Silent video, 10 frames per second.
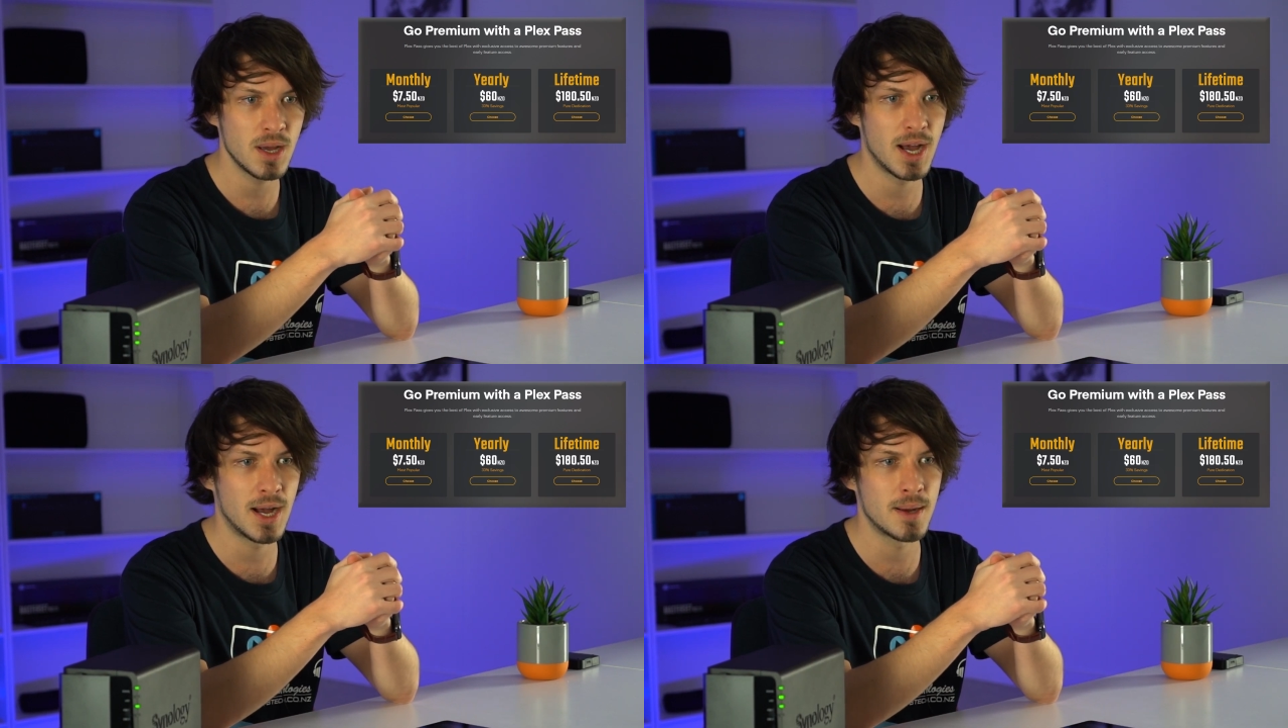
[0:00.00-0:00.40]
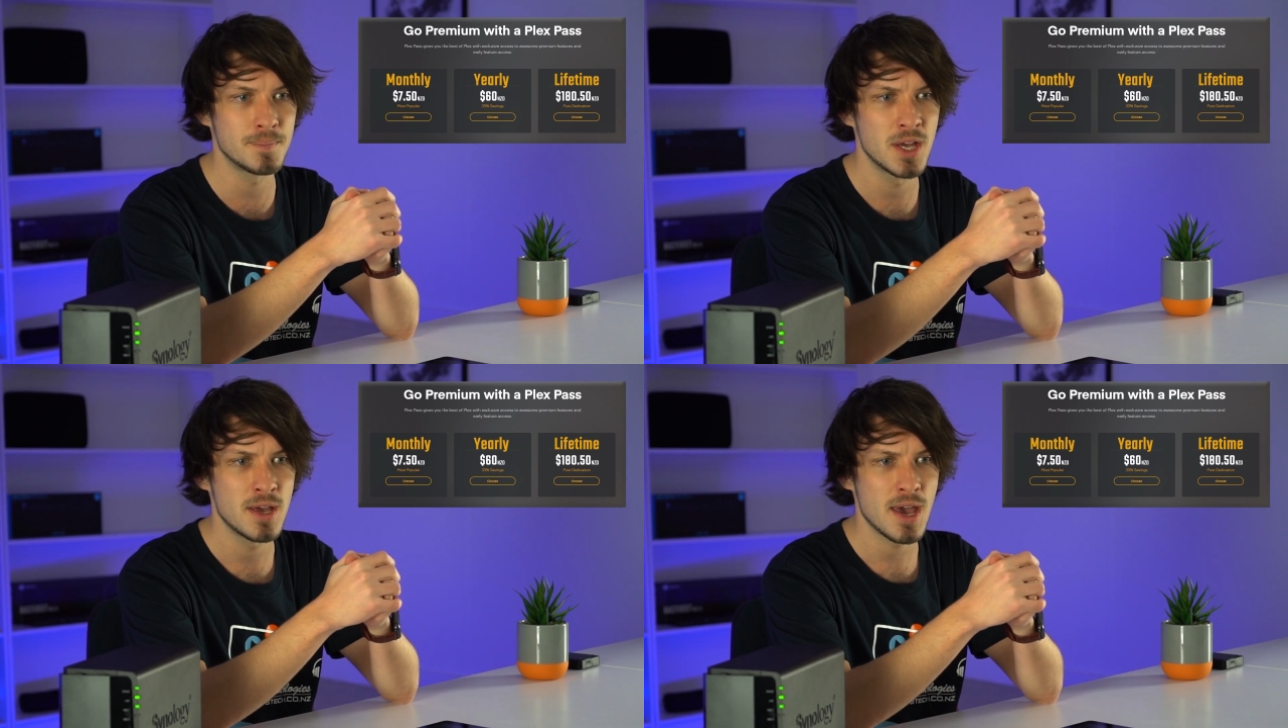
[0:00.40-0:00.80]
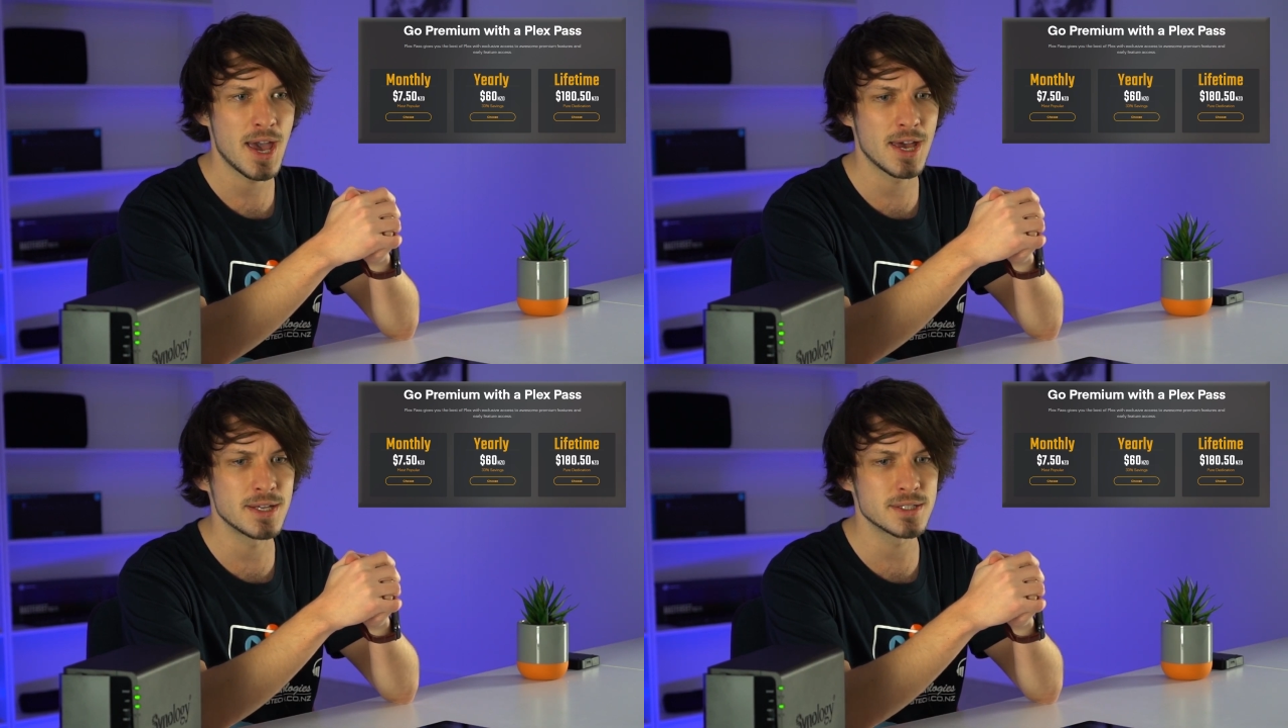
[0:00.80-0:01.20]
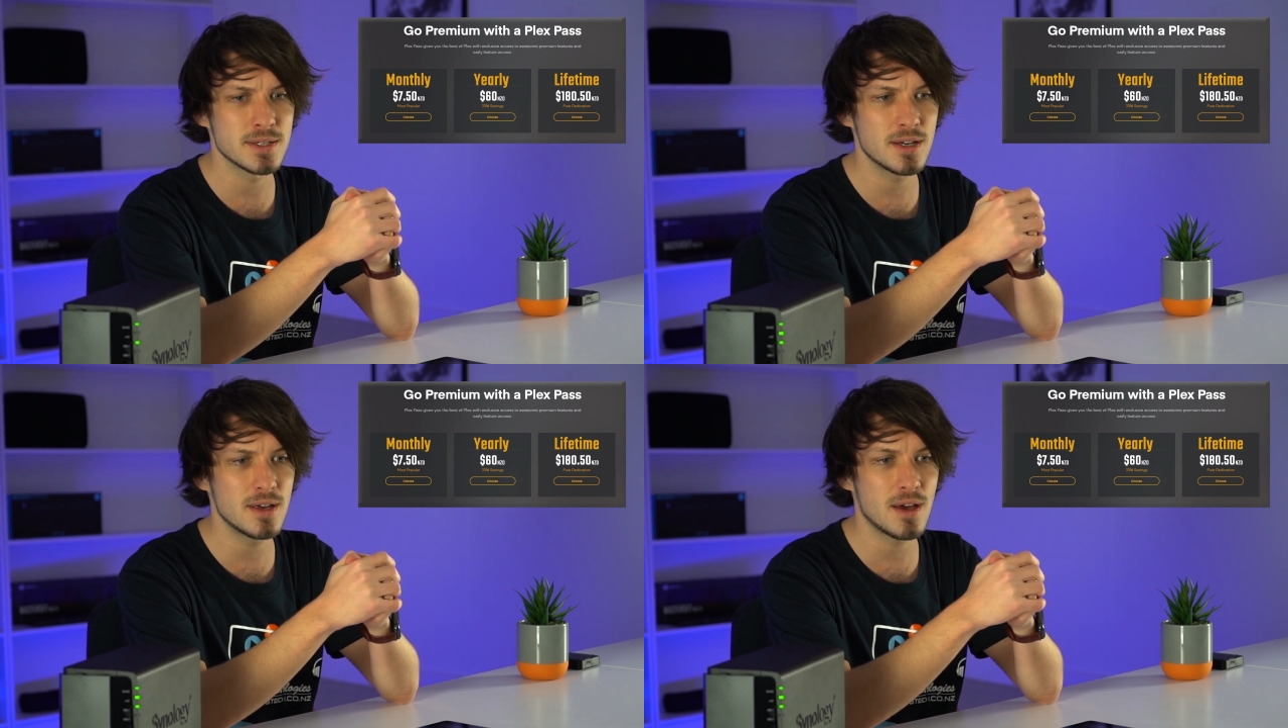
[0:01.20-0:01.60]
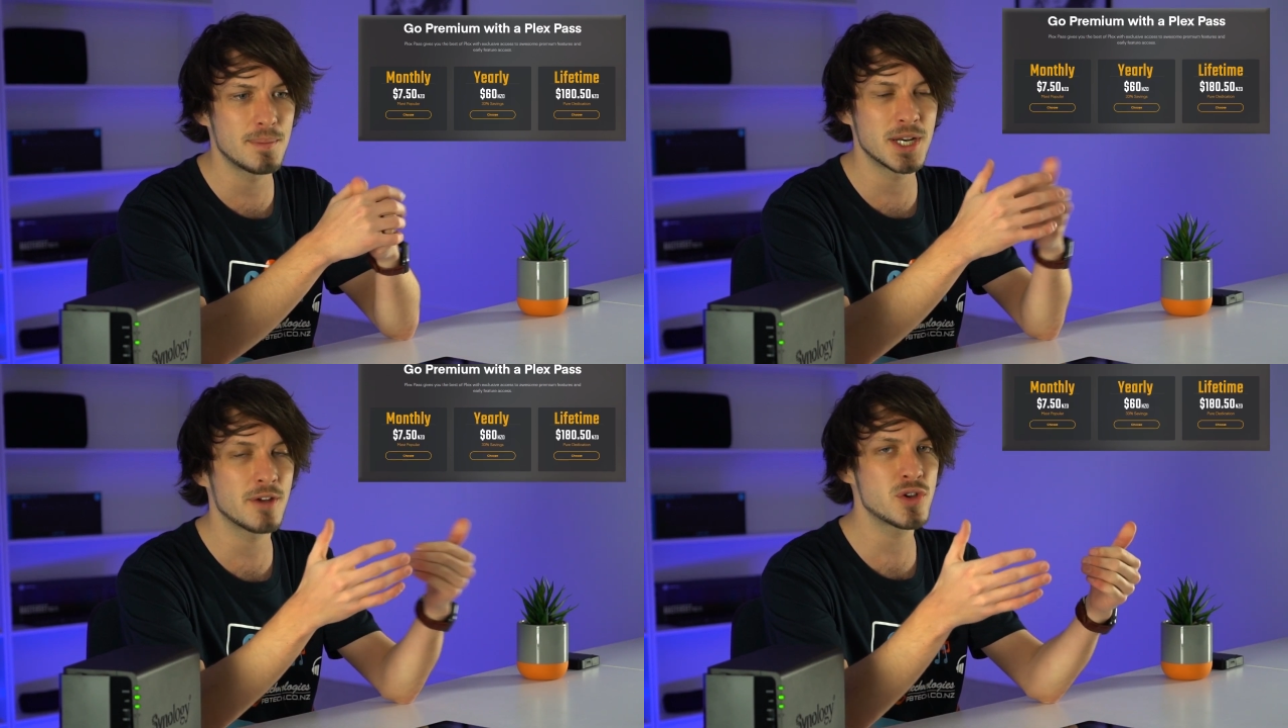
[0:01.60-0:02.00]
And
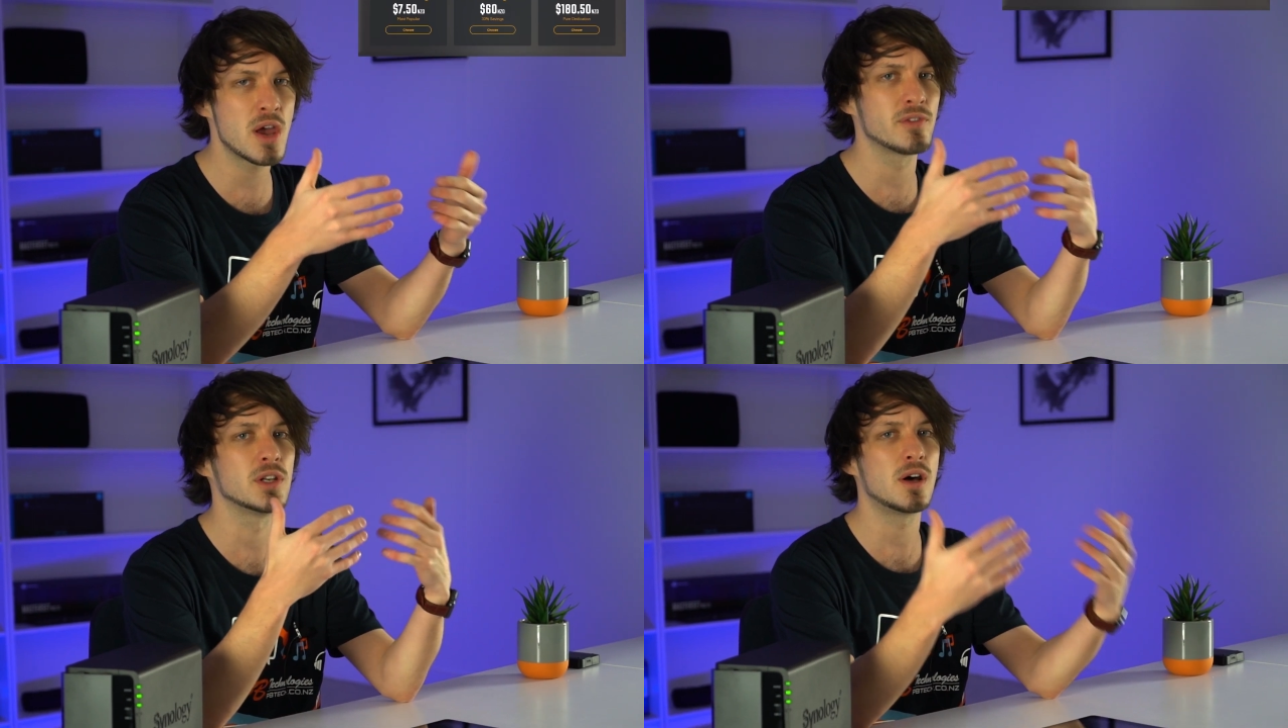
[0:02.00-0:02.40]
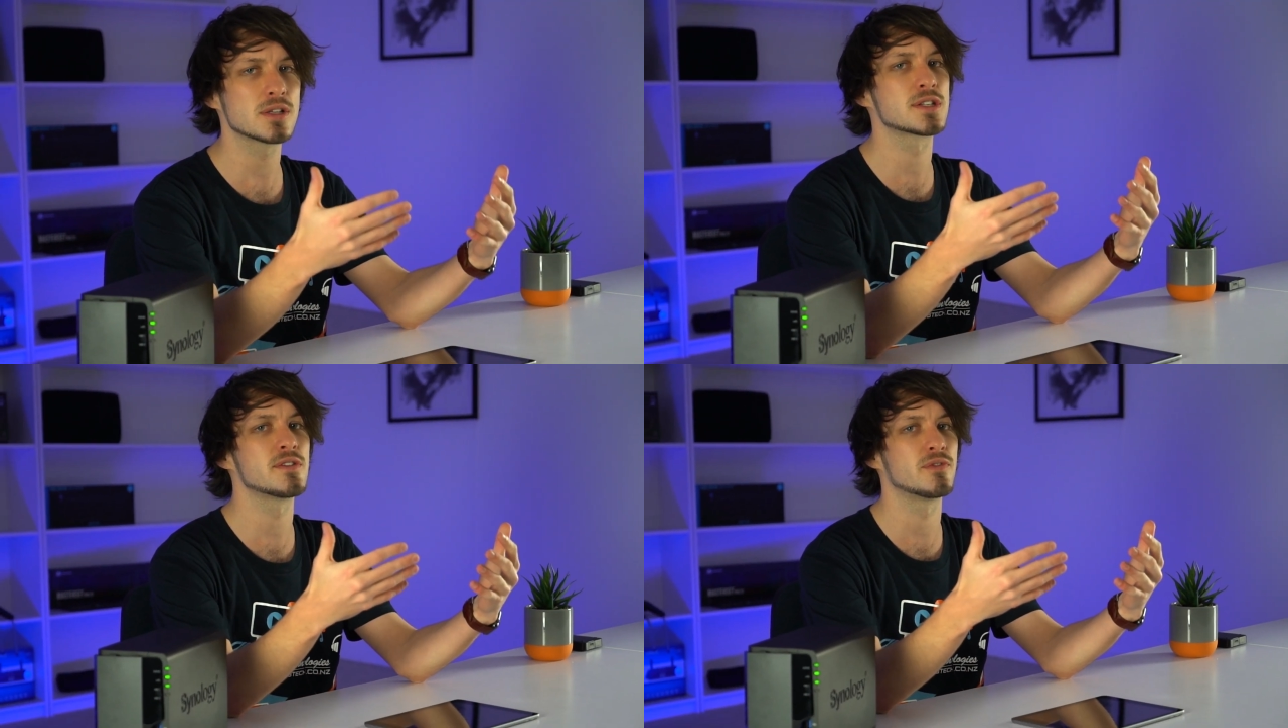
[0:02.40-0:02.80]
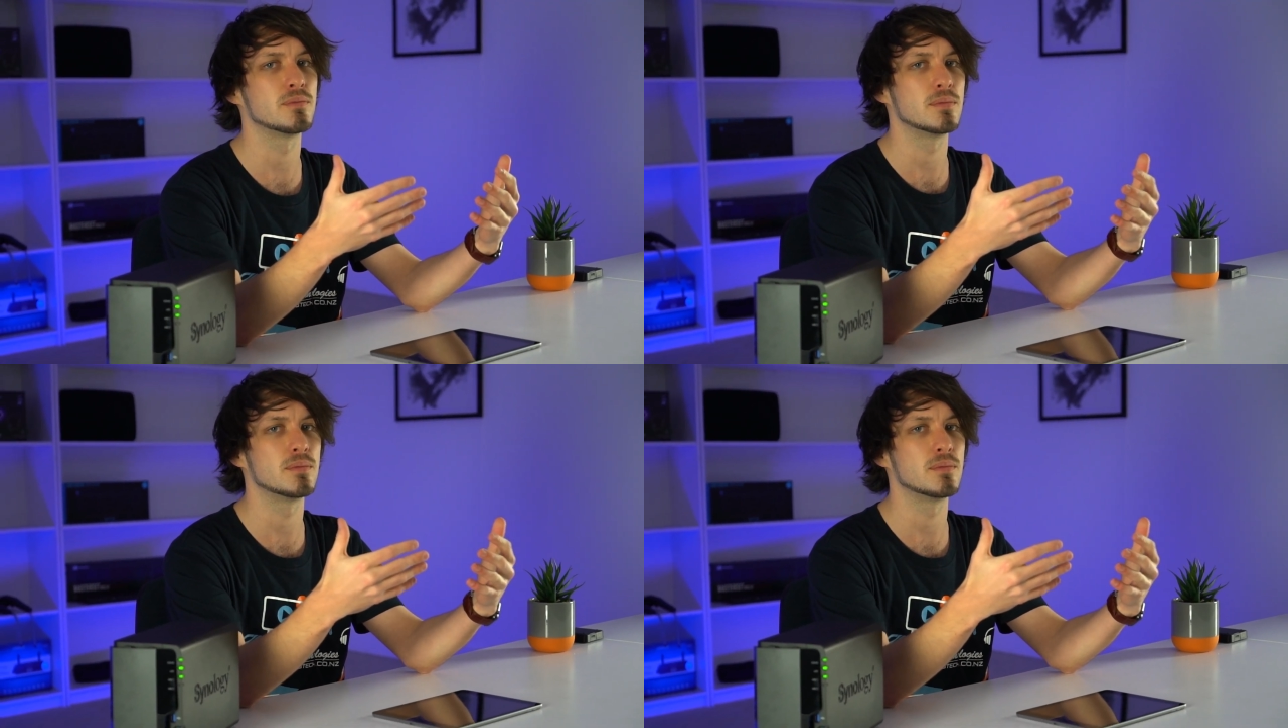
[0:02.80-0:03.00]
I mean, if you have lots of